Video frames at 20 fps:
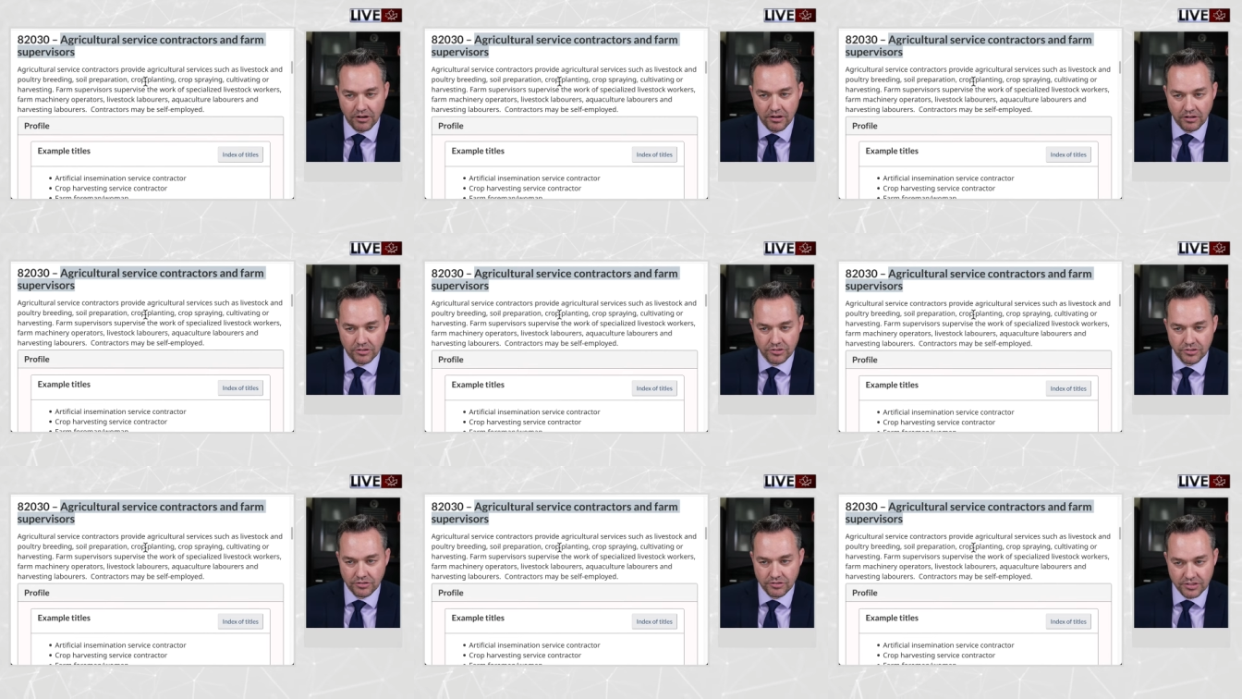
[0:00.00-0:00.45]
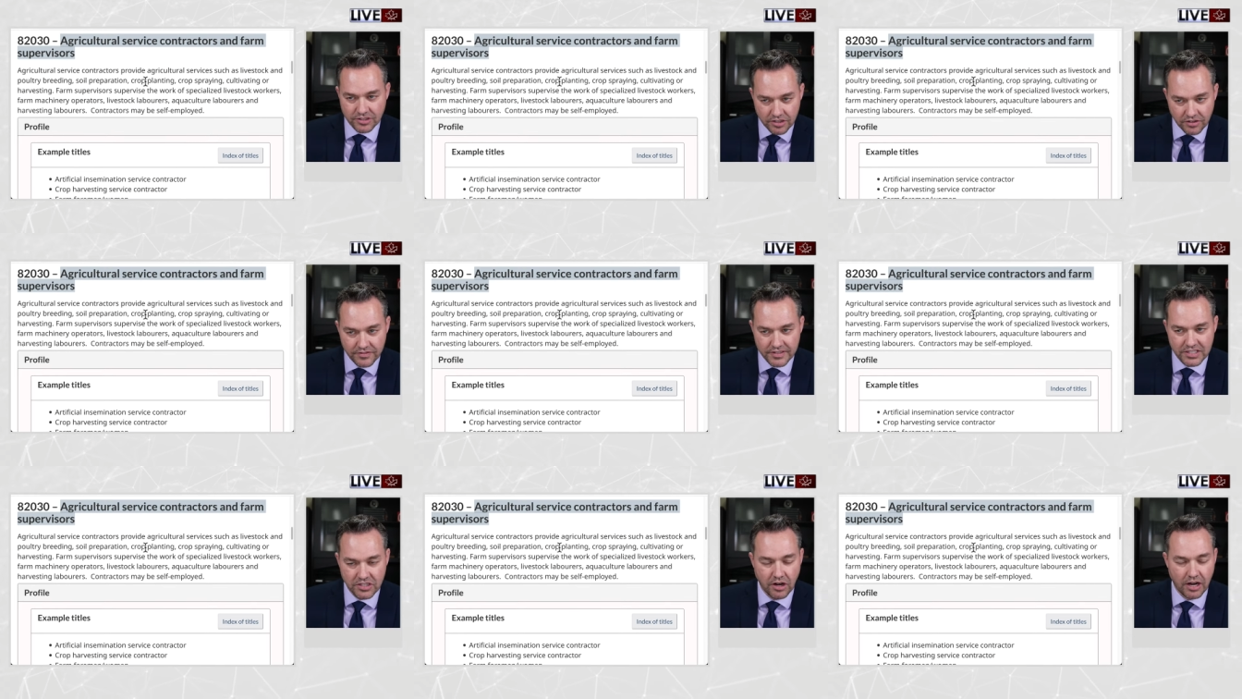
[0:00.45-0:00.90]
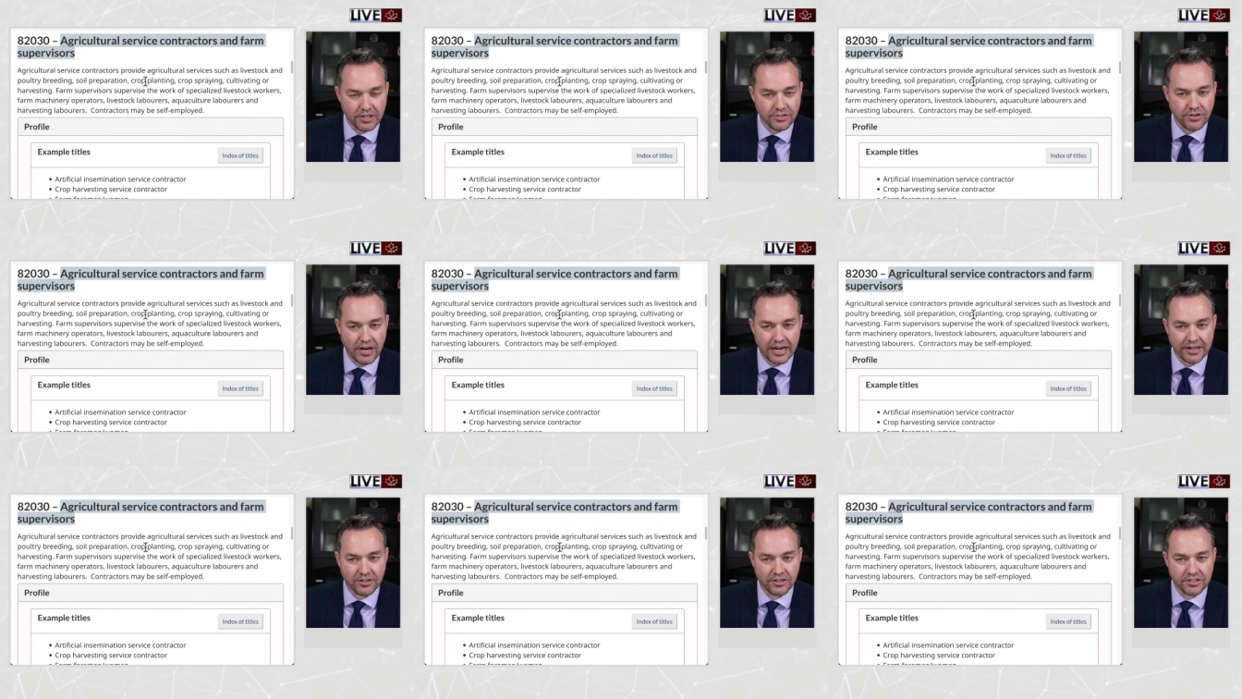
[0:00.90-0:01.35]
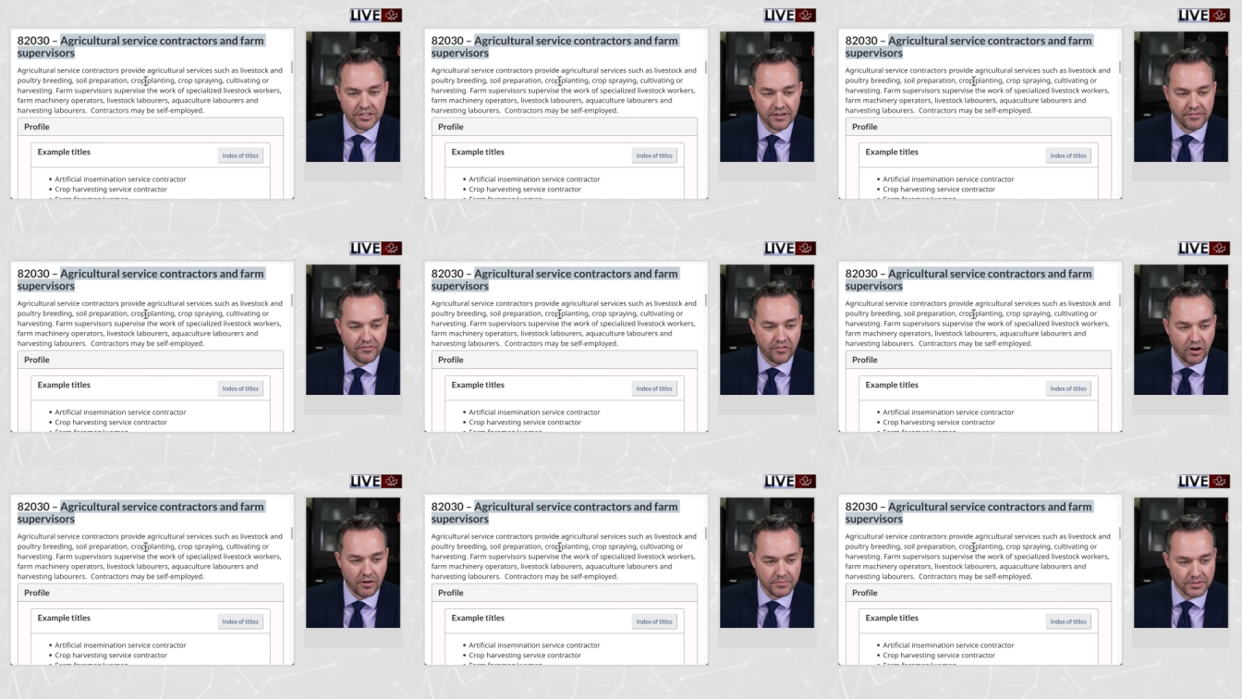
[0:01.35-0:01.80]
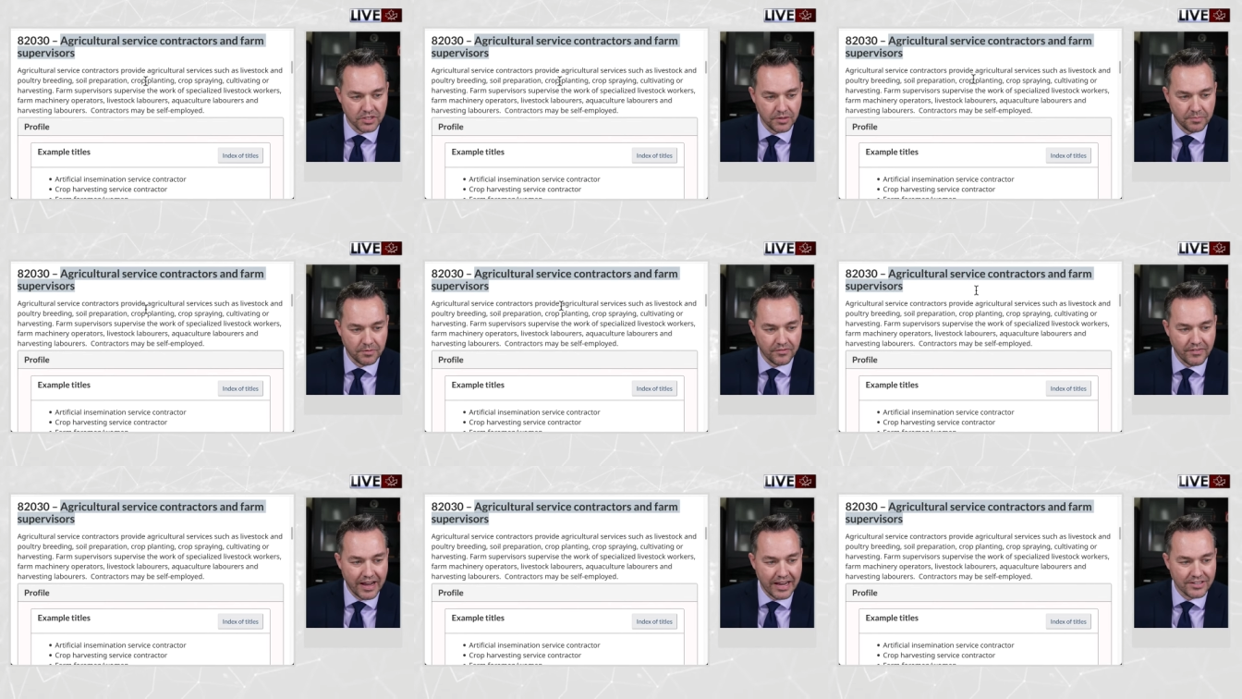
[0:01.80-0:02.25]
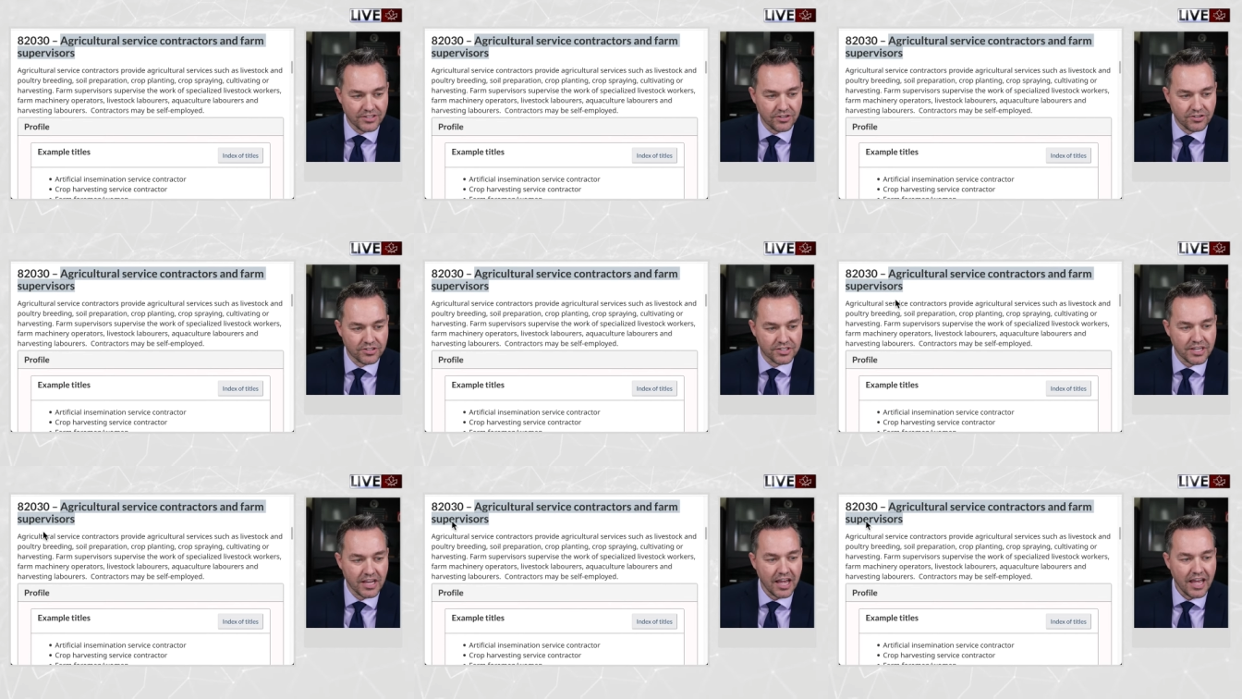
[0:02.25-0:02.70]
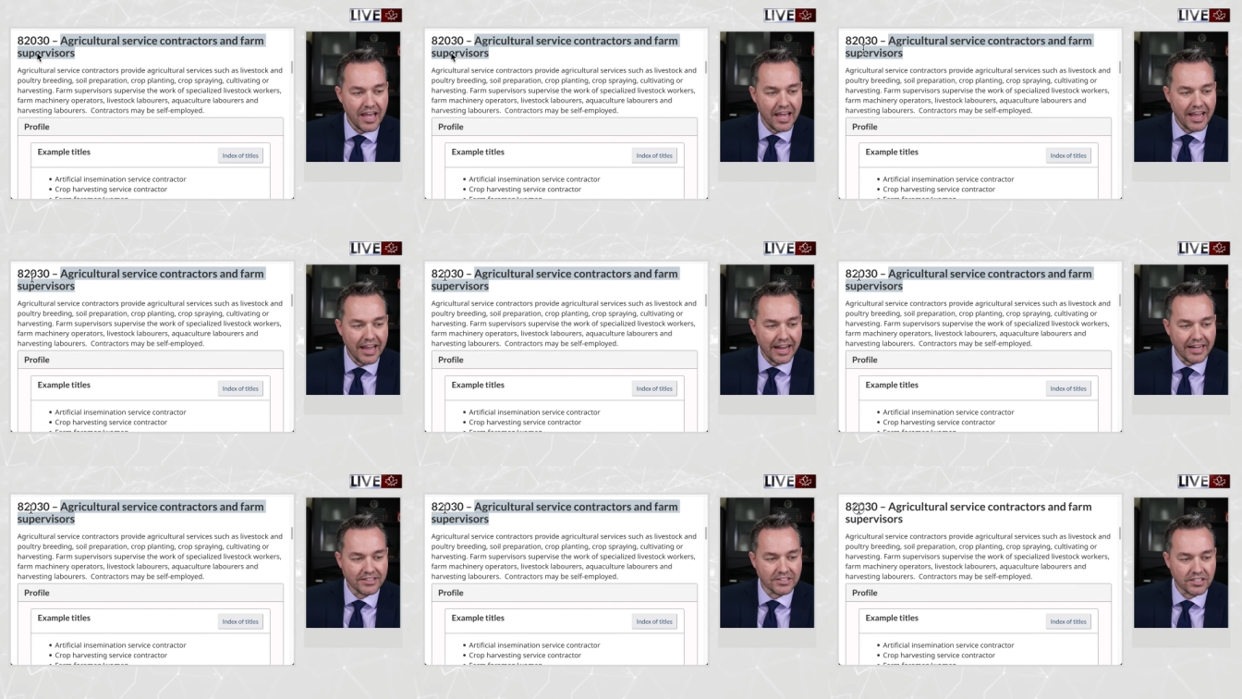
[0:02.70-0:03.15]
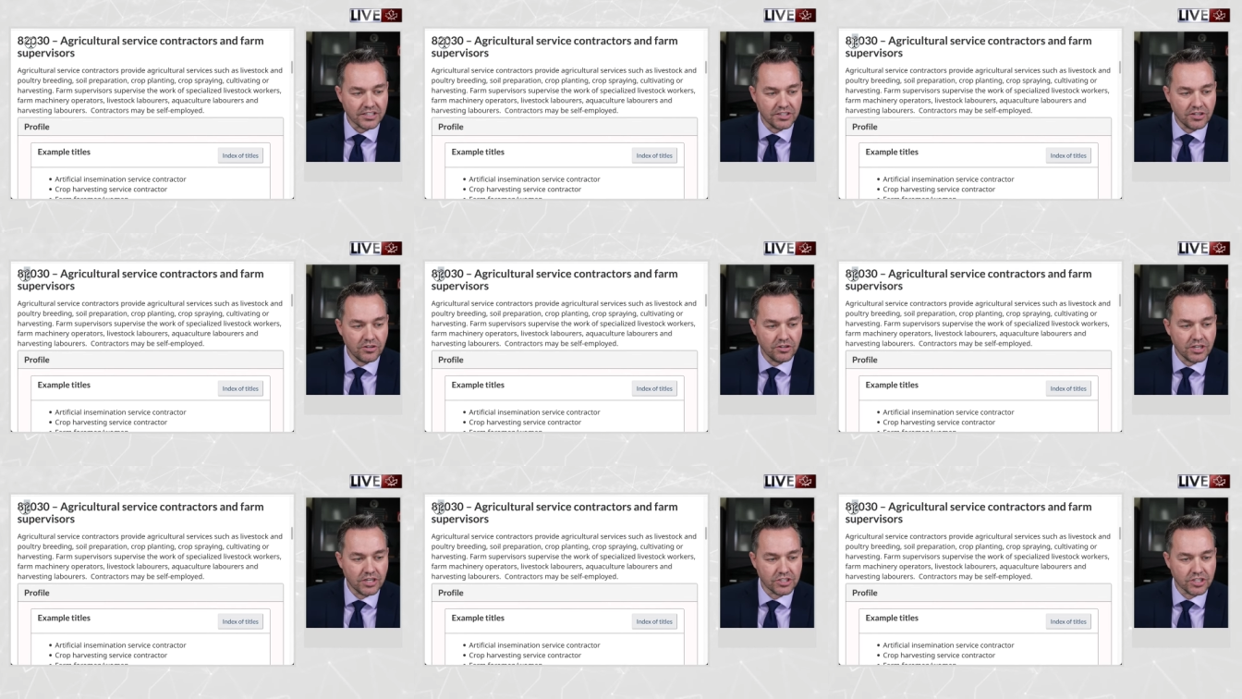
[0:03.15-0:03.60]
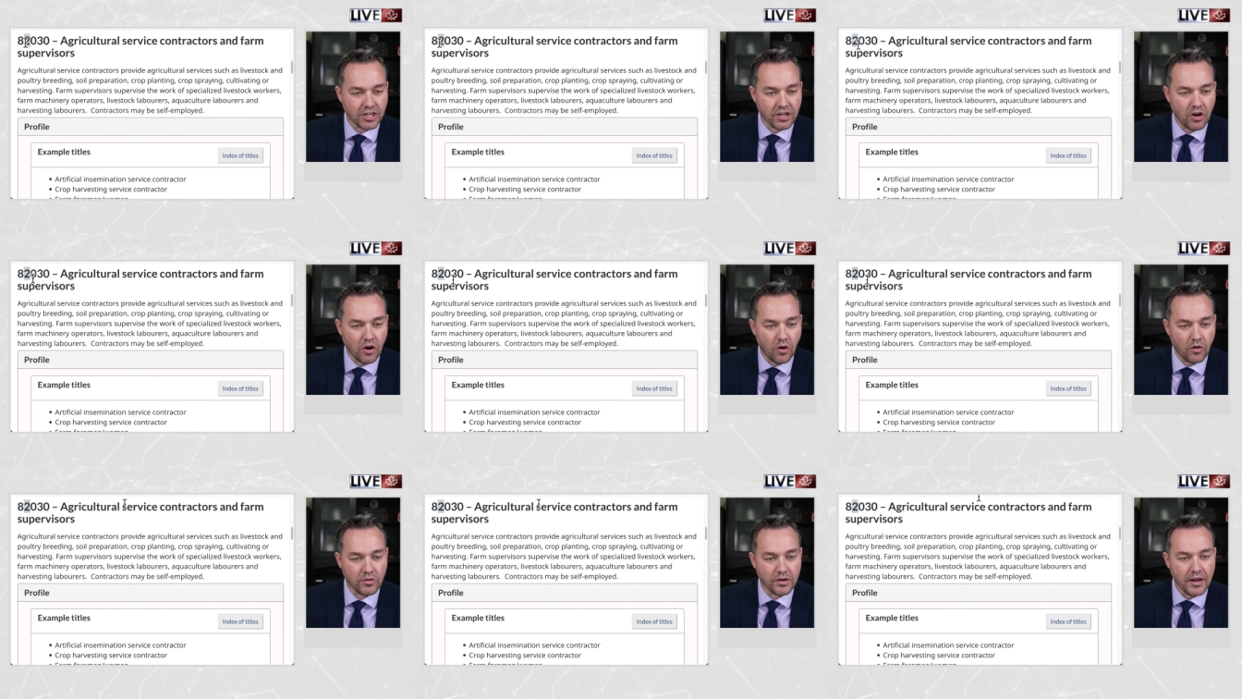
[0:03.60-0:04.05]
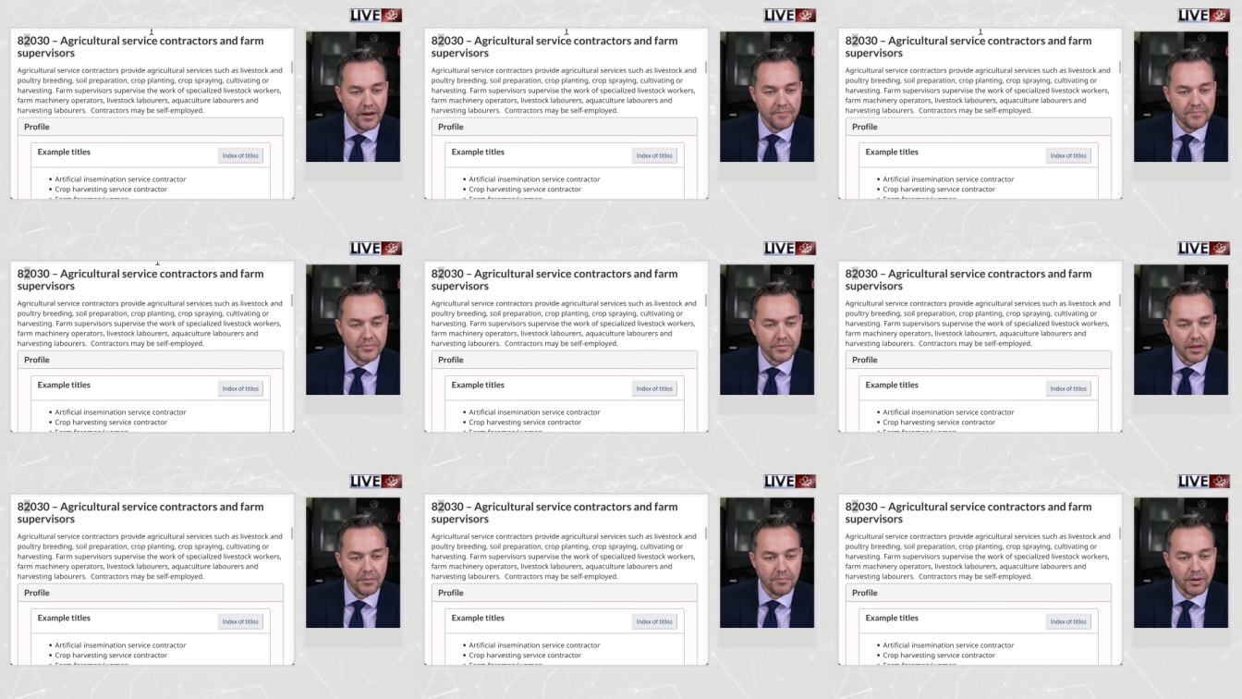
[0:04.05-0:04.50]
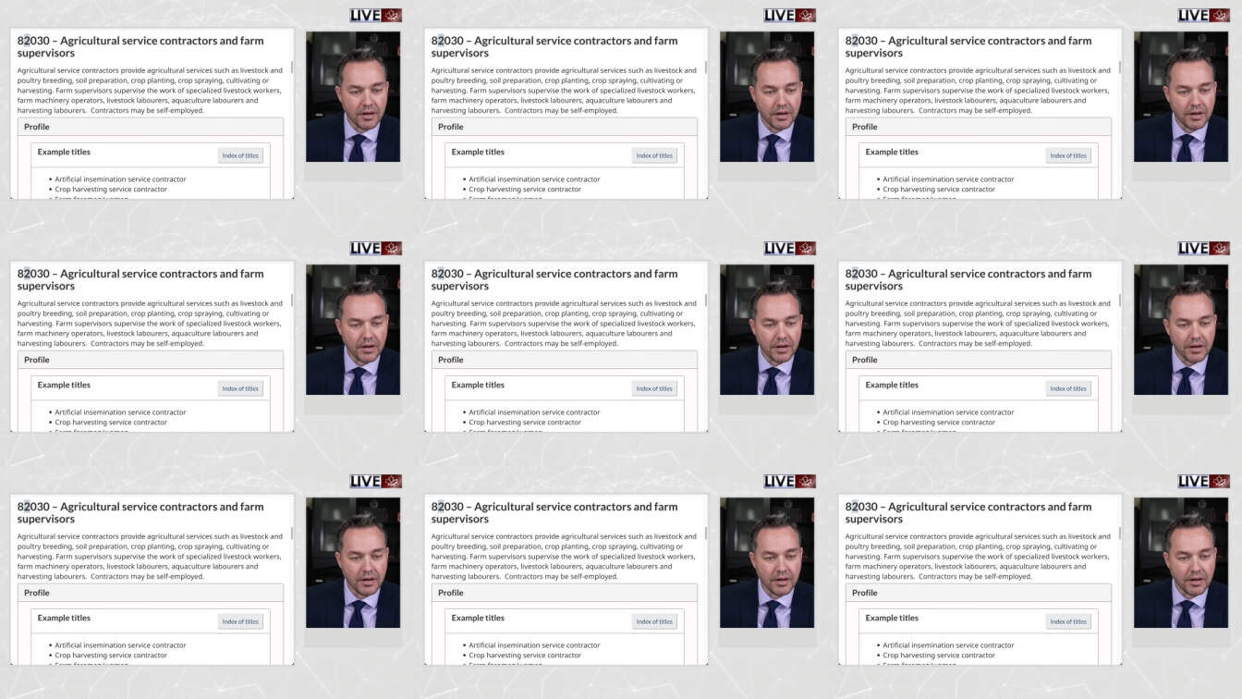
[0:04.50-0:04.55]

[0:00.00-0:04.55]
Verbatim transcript: agricultural service contractors and farm supervisors. It's a two digit code,